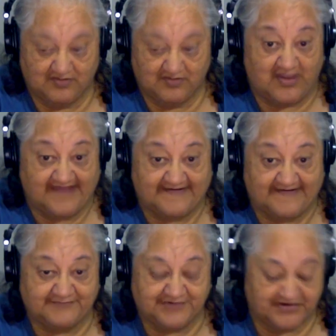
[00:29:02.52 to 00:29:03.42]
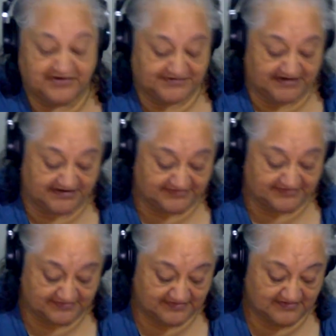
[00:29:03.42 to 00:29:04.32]
or every night that
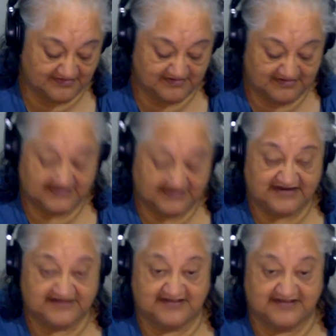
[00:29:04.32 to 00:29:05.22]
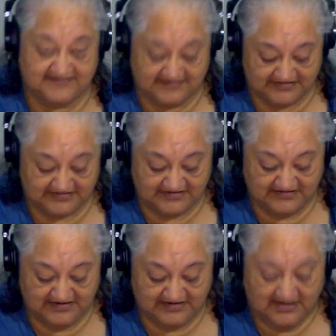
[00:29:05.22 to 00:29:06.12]
he does it.
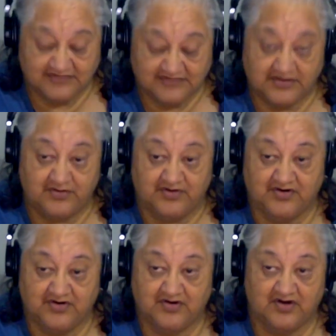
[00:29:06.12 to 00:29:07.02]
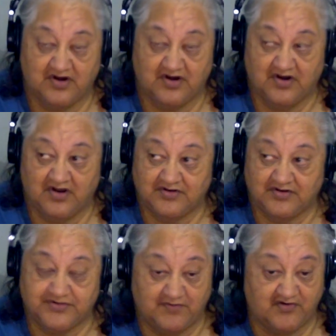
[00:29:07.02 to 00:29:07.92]
So
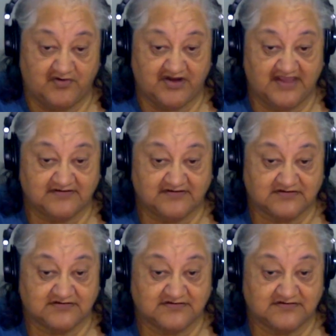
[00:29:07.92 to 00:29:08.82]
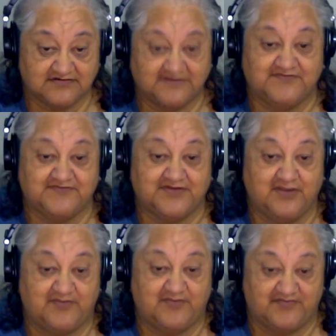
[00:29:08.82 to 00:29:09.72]
tomorrow night, different
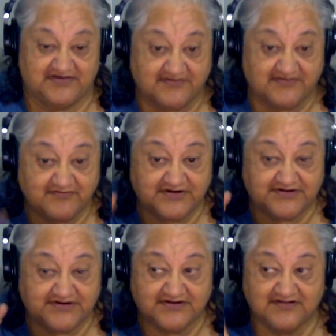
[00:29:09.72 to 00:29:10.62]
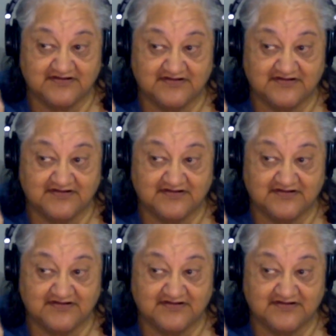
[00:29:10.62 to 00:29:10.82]
kaupapa, different